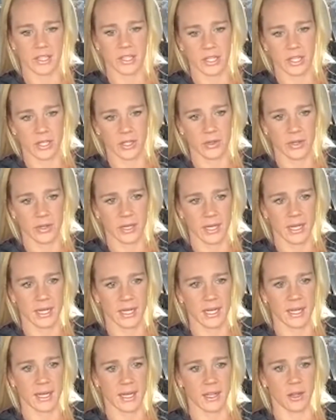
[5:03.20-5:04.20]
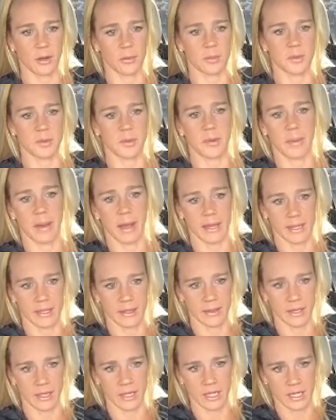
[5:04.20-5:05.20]
You know, uh, I hope to be back
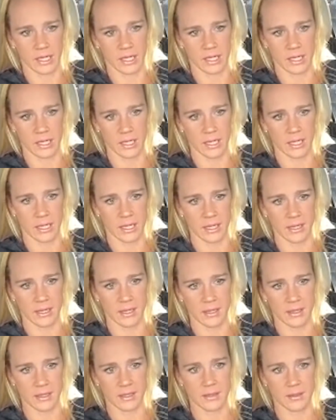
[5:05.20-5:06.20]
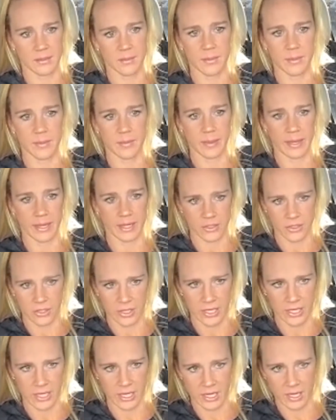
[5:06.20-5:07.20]
in there, uh, back
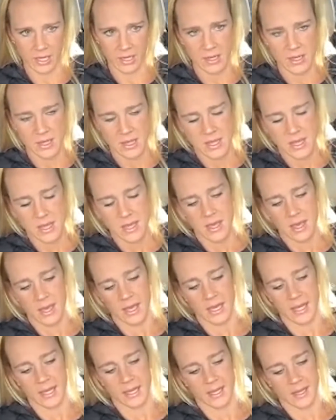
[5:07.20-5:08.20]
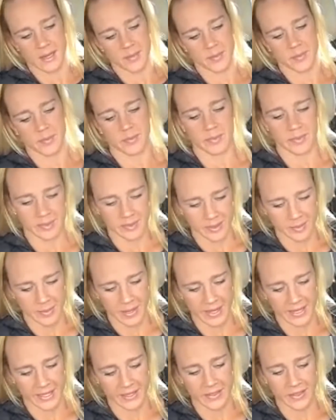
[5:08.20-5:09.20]
training, and get
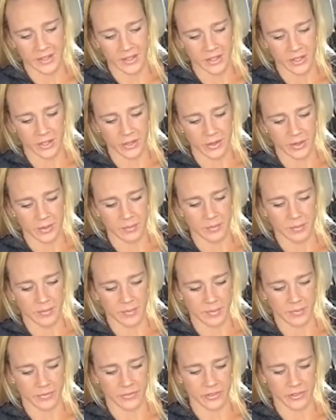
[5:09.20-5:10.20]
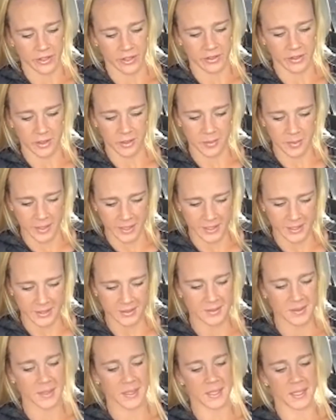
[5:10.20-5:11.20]
back in there. You know, I'm, I'm feeling a little better.
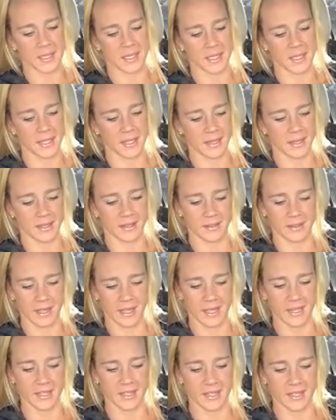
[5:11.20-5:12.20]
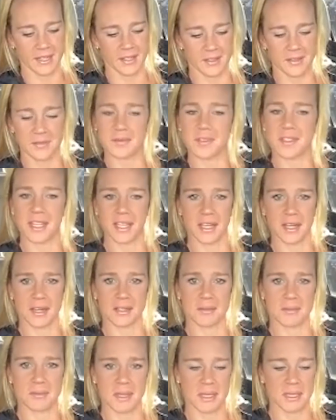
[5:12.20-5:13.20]
Uh, I had to take care
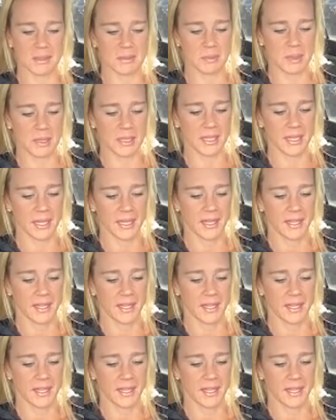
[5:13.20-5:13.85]
of some things, but